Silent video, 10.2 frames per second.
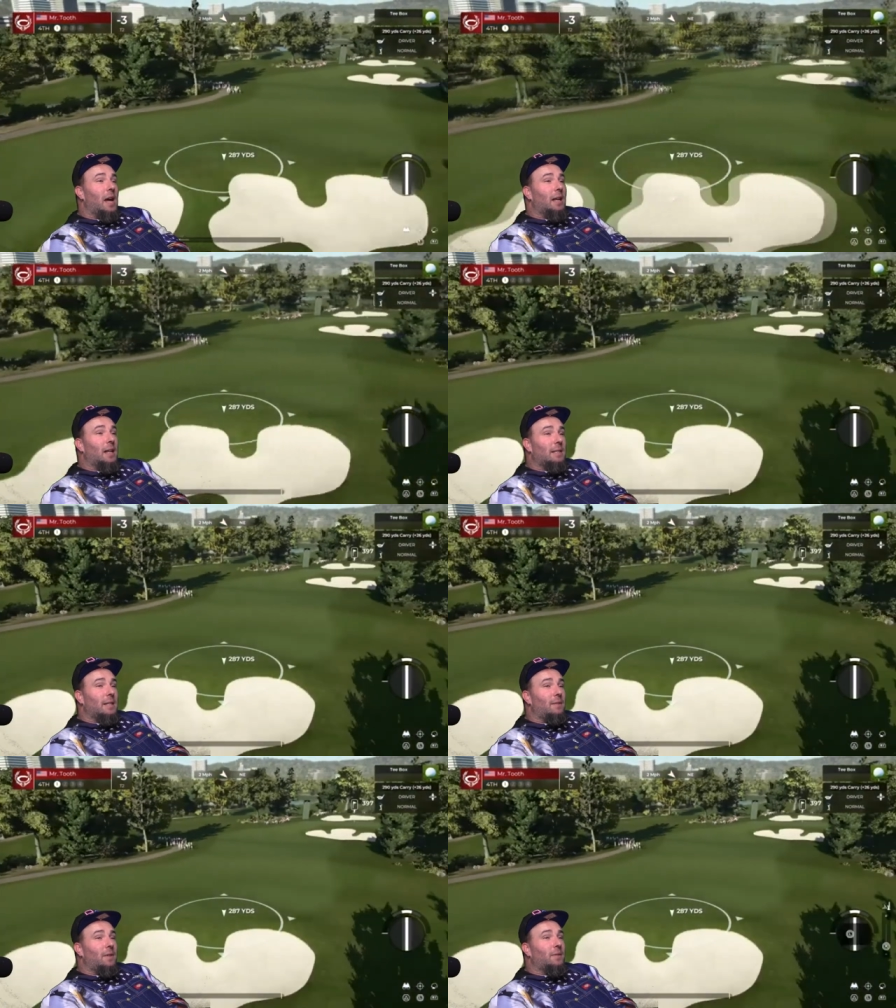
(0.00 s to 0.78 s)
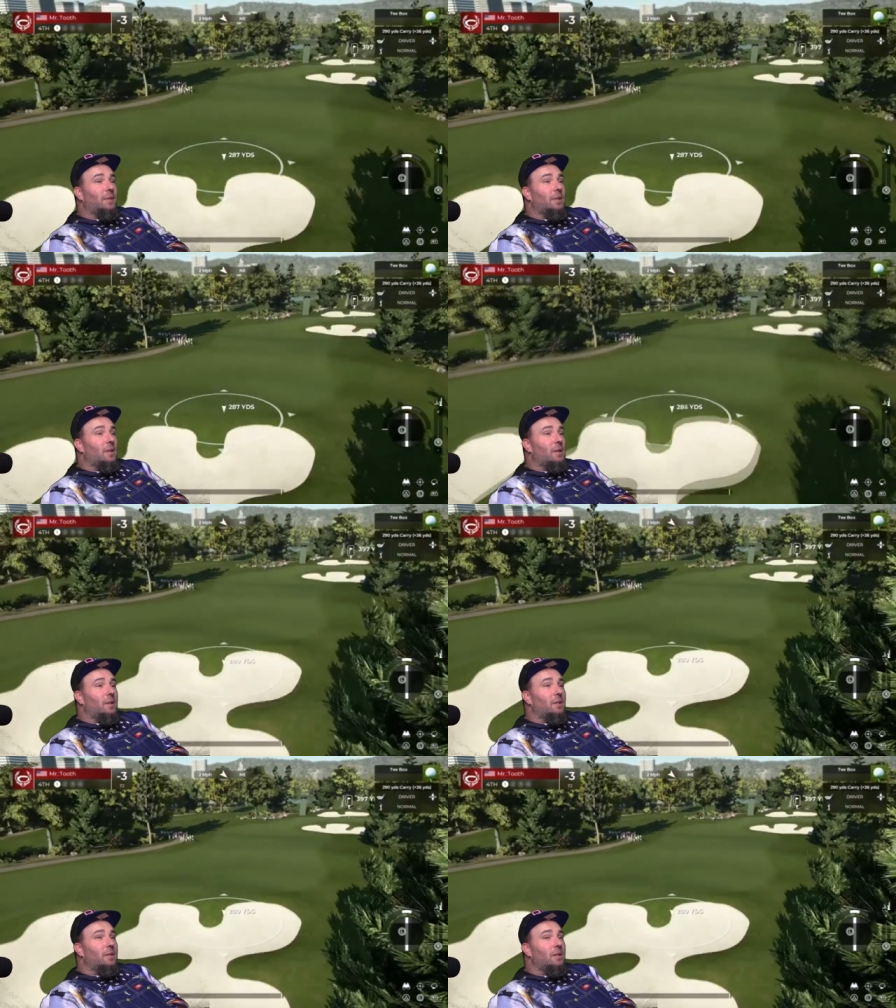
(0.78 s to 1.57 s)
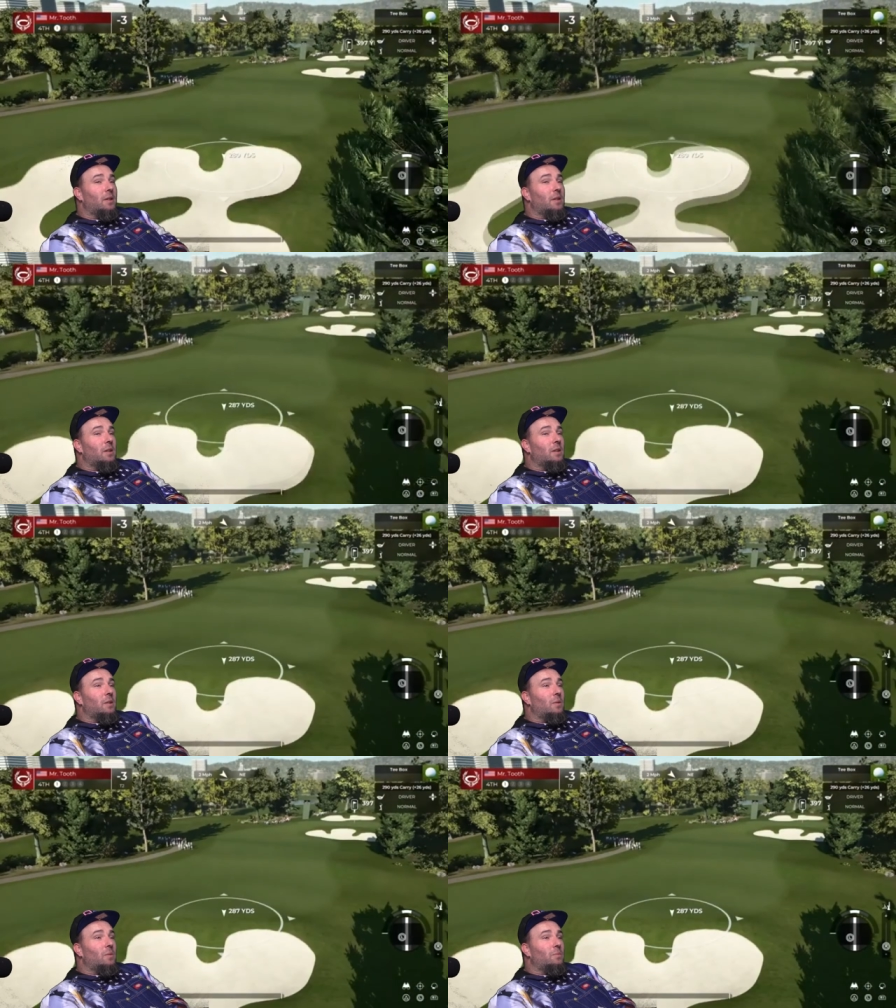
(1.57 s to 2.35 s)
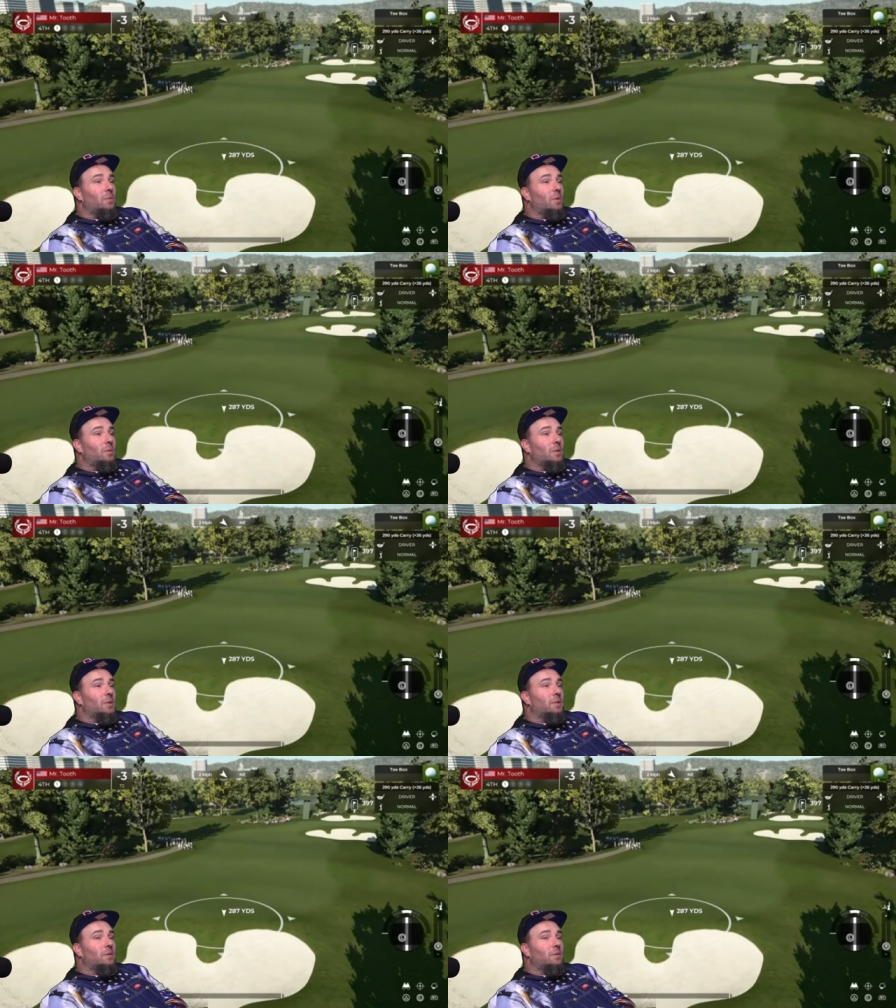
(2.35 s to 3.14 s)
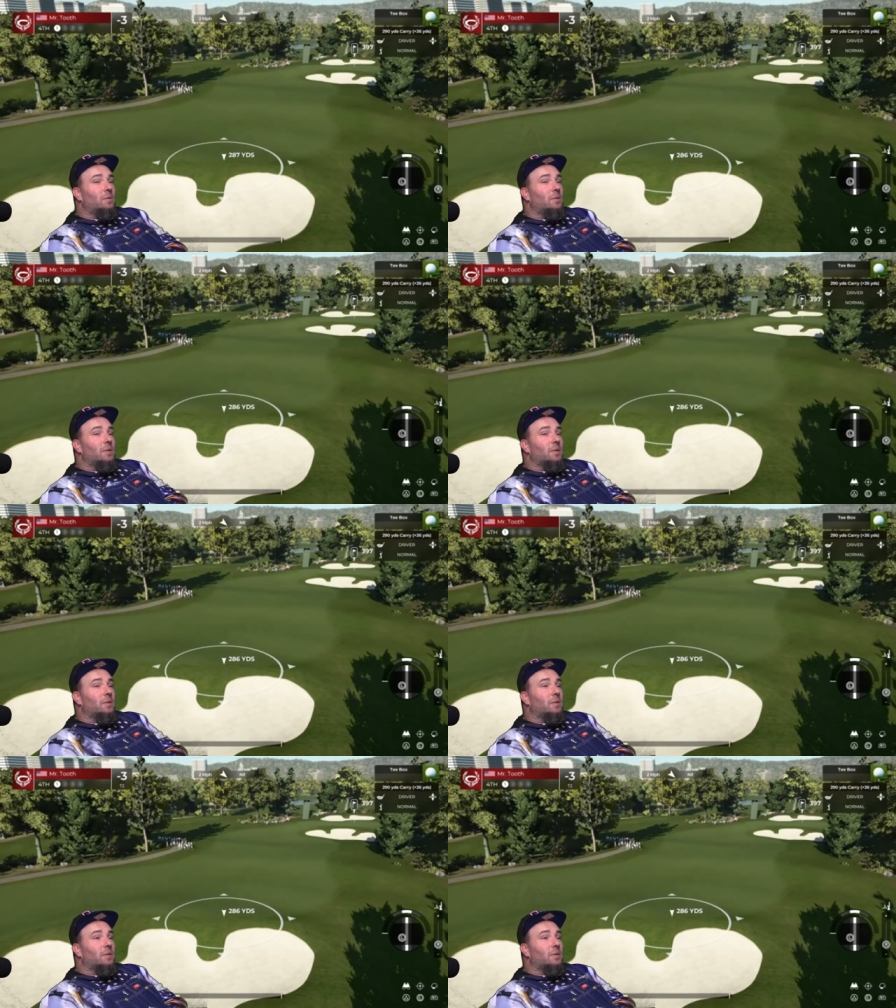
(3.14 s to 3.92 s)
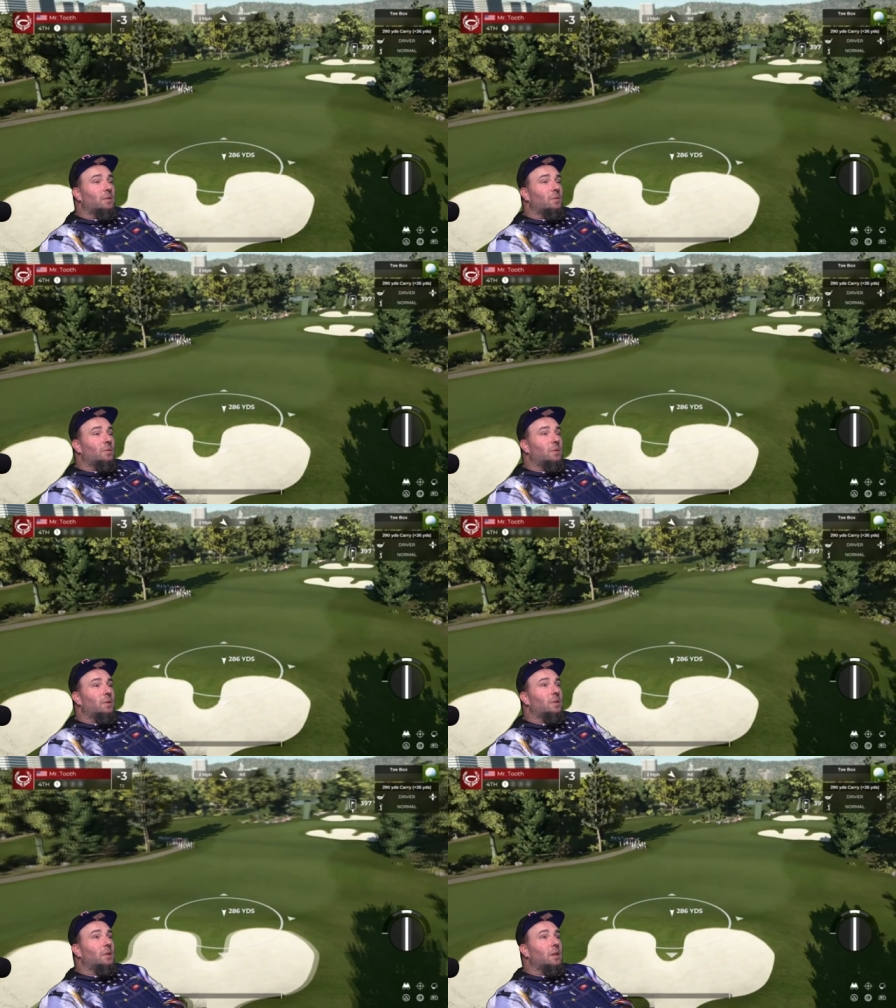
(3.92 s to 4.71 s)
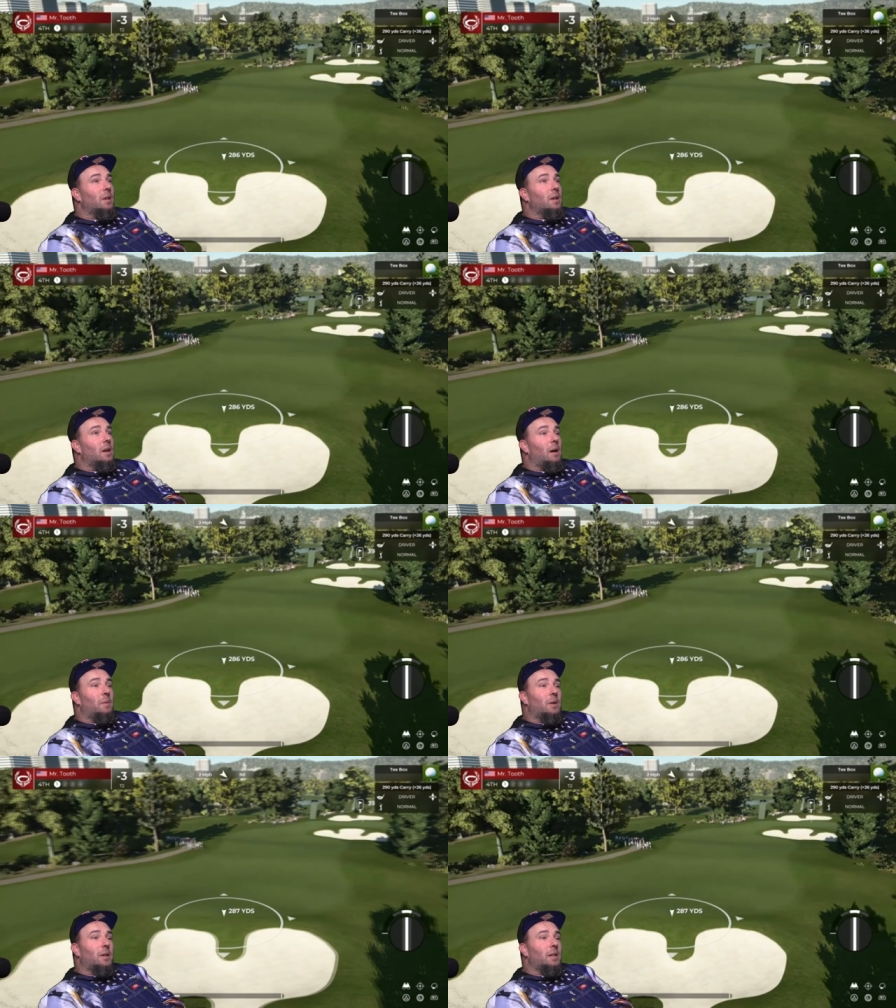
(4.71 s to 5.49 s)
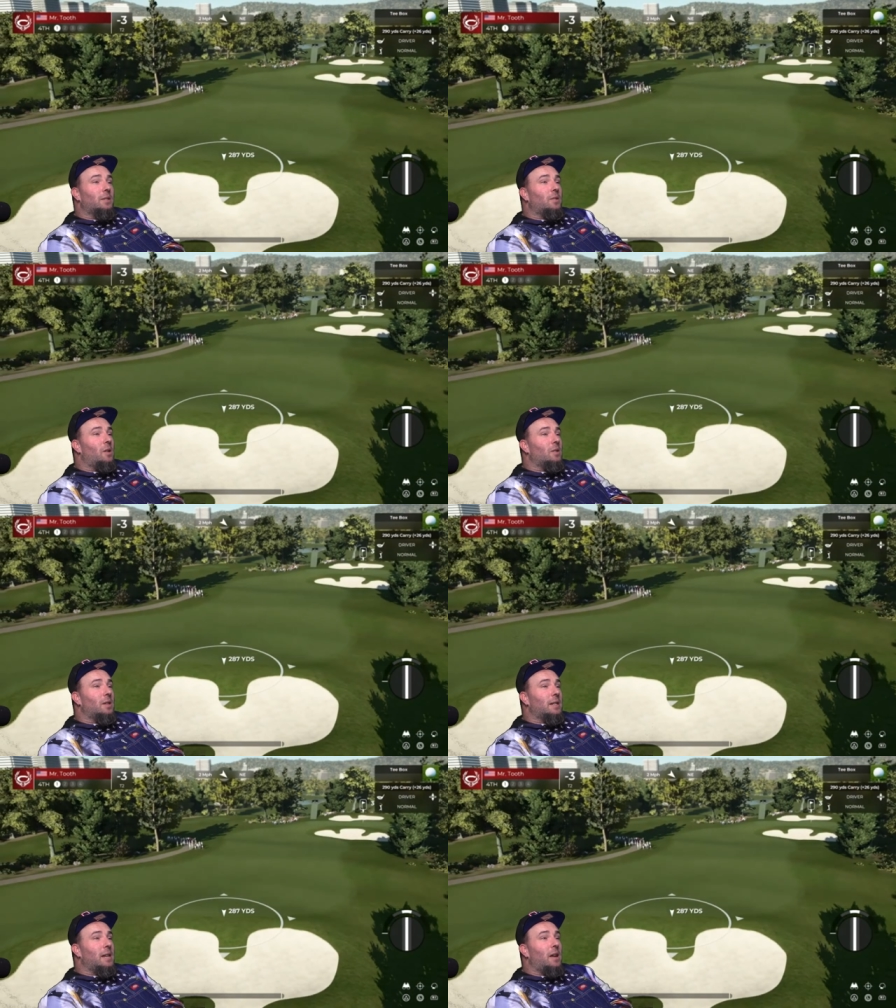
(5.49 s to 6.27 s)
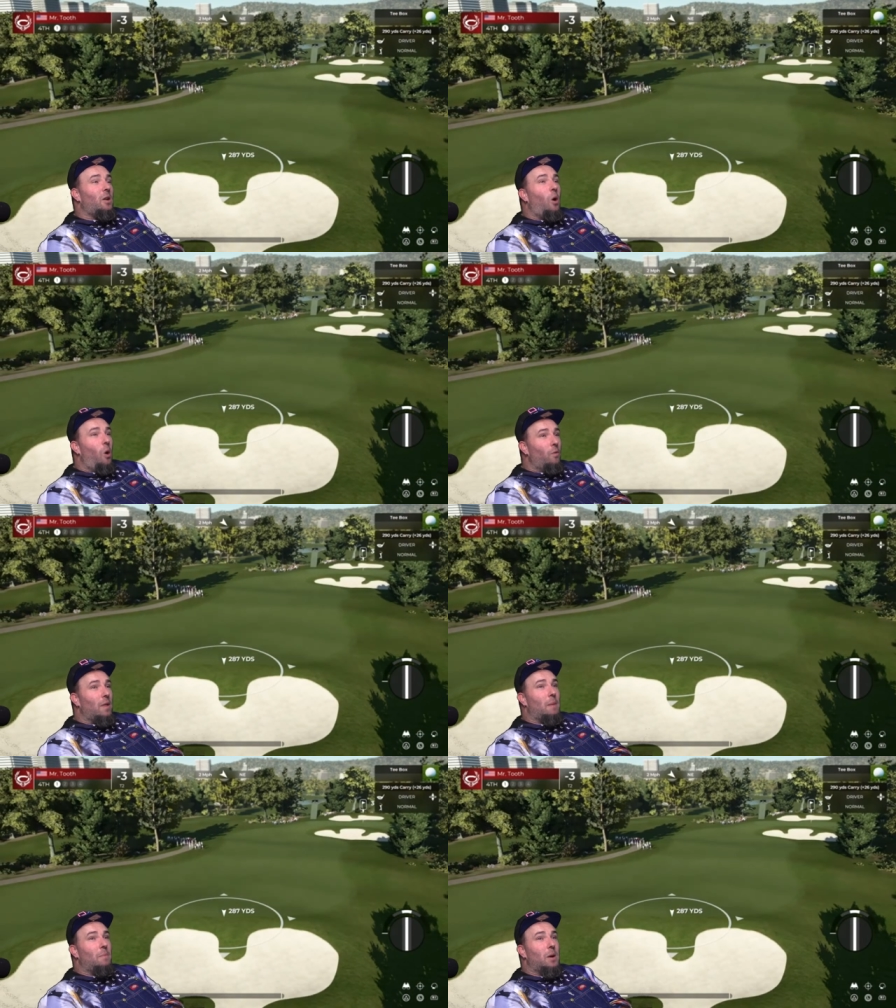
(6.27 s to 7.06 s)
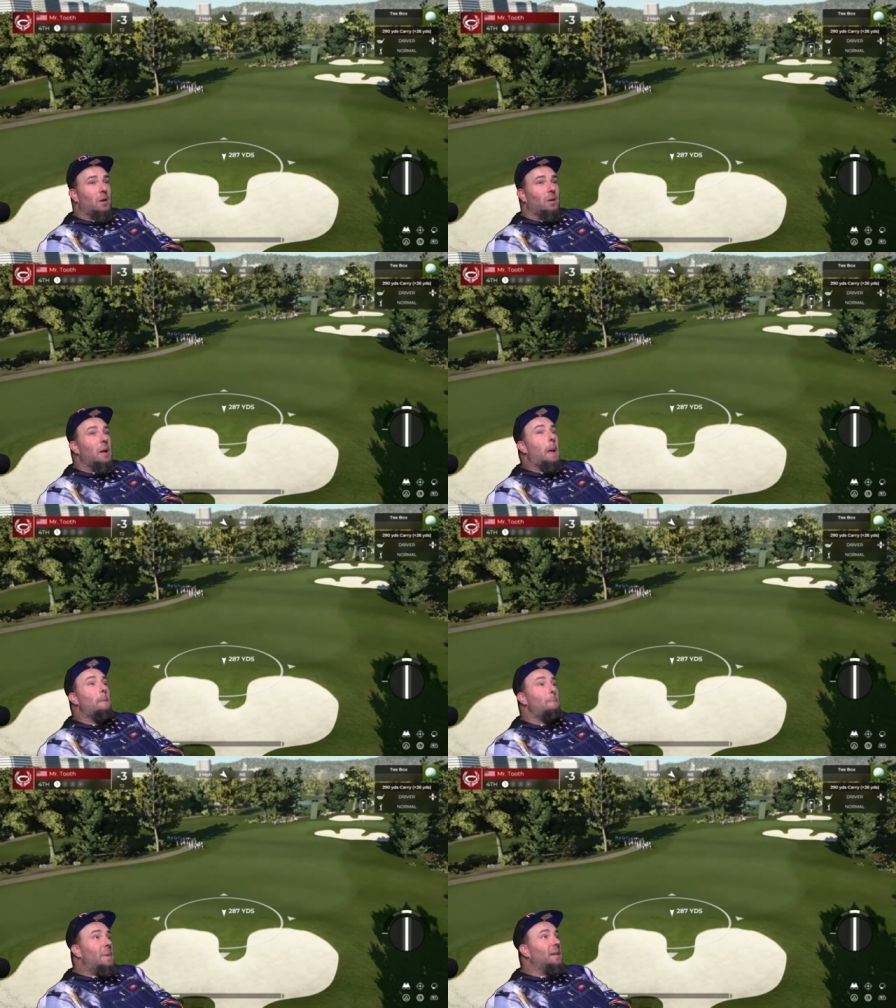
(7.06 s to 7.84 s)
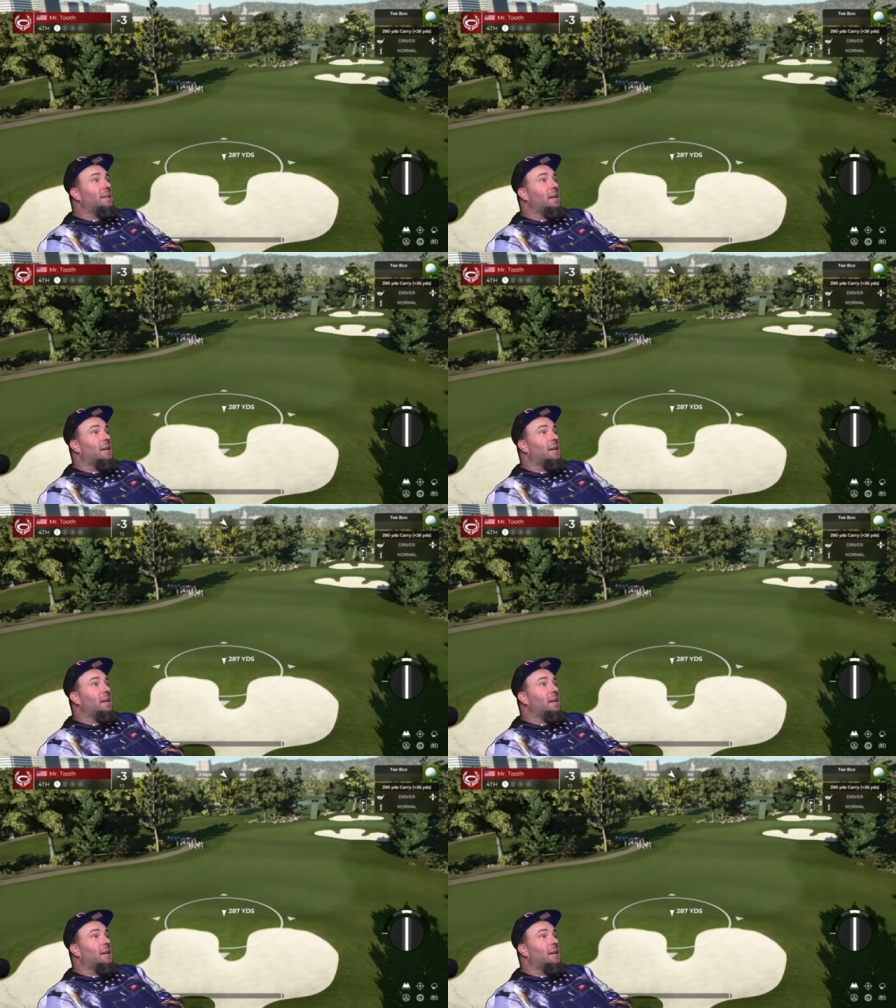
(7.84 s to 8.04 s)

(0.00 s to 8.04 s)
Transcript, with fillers: I like to have everything on. Oop, no, let's, let's, uh, oof. I'm going to hit it as hard as I can over that bunker. Best I